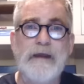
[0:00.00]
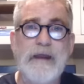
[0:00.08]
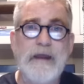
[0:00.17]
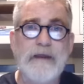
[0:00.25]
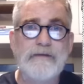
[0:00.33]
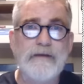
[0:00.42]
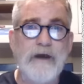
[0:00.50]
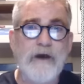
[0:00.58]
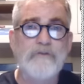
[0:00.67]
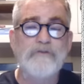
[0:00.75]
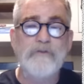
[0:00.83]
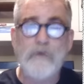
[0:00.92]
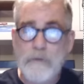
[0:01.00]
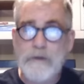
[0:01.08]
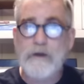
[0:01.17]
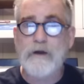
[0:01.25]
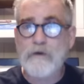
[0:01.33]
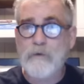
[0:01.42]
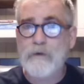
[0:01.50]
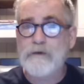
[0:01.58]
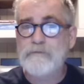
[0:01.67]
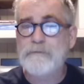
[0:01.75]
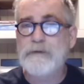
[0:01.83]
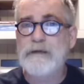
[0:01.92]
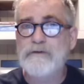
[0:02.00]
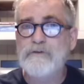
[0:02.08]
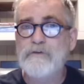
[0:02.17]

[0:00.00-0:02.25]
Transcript: And uh, so we are going to begin